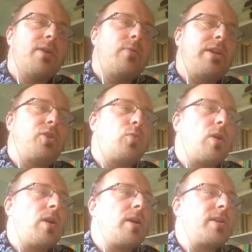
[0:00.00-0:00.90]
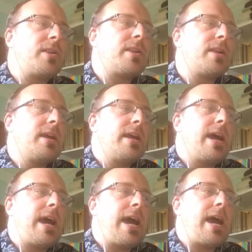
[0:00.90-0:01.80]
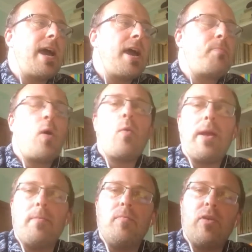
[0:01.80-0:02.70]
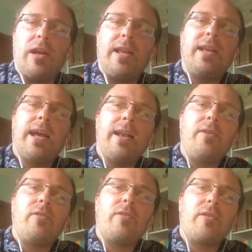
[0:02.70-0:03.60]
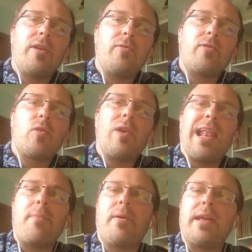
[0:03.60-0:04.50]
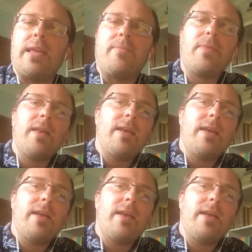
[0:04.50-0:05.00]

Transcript: which was a poem, really, and it was called L'Abri,